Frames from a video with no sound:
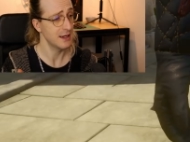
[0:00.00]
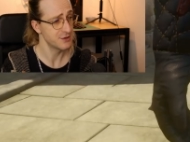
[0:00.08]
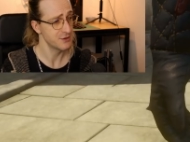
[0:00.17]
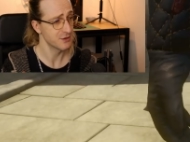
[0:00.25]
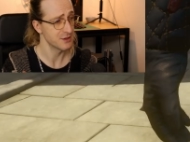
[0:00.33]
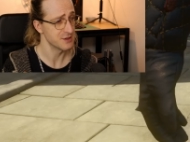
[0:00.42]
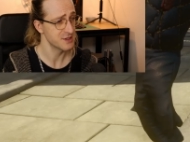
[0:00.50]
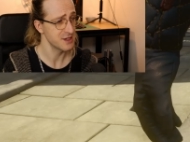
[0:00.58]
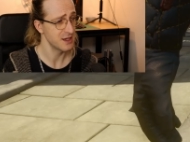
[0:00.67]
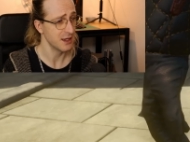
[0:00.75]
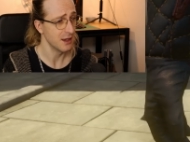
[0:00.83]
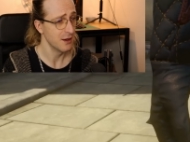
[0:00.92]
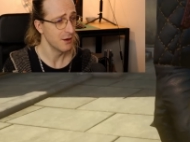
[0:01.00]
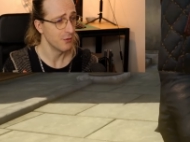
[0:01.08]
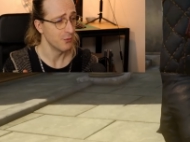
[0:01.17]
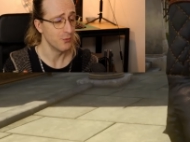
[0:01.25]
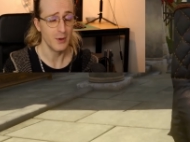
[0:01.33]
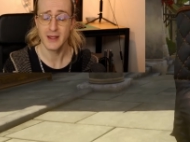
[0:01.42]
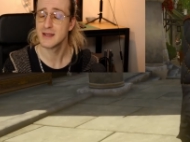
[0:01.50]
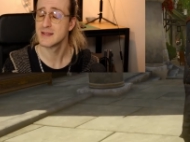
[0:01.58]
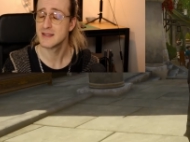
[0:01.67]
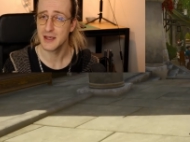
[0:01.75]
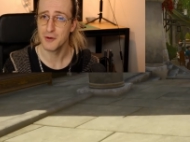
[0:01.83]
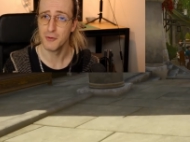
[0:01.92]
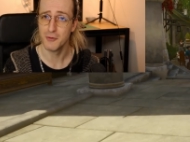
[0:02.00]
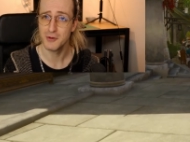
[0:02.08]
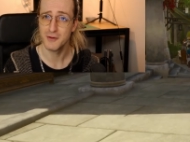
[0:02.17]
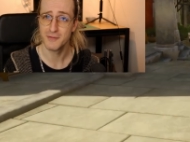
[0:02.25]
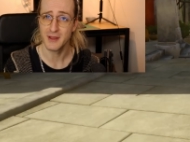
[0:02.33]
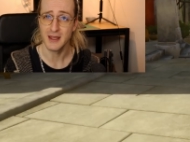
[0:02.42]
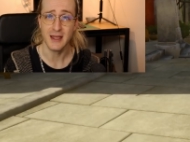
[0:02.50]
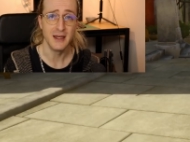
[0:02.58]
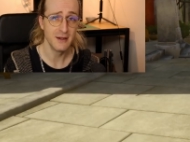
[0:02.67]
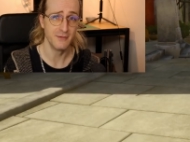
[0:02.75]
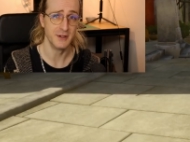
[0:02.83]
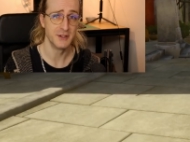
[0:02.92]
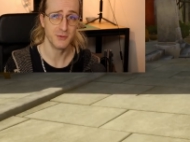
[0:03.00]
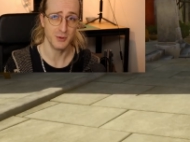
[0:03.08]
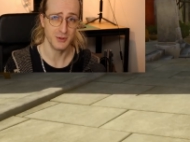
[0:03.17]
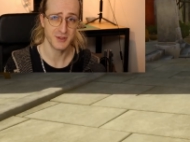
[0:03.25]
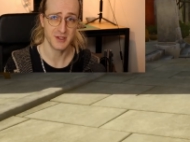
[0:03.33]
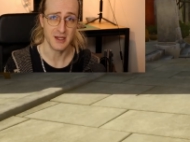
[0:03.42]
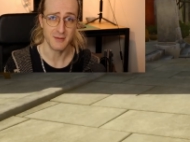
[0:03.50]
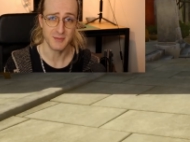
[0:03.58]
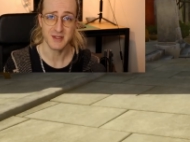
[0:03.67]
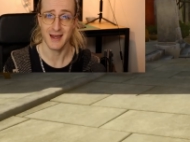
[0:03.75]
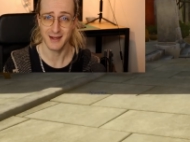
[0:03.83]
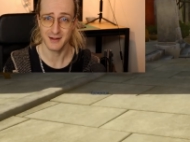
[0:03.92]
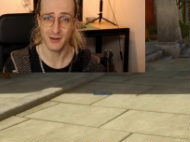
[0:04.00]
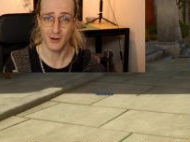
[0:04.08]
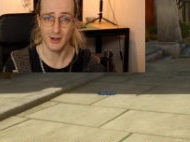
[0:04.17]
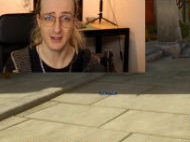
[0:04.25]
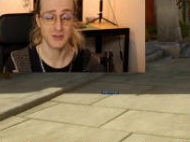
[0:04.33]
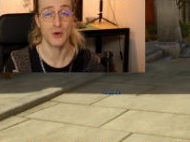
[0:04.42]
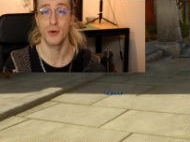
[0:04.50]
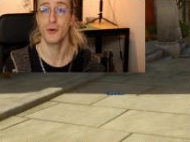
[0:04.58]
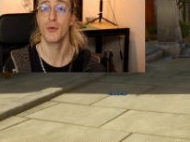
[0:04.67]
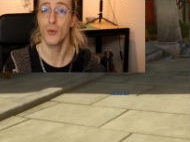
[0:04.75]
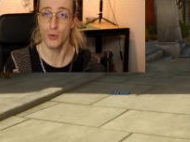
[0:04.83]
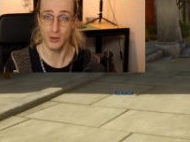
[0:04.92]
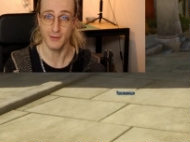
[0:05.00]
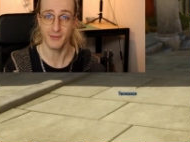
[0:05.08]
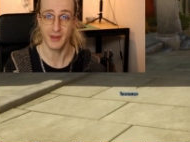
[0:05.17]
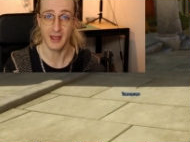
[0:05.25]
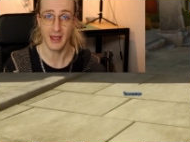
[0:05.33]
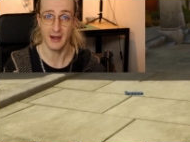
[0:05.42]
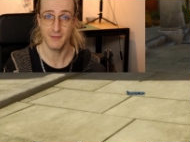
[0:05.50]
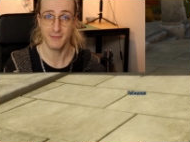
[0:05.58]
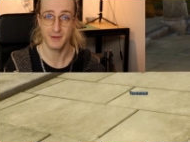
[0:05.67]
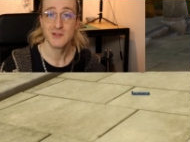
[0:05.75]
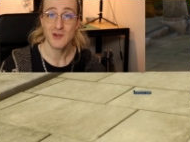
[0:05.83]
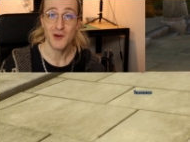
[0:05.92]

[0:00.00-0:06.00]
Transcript: as you can see, we can see all of the individual seams and lines on all of the outfits.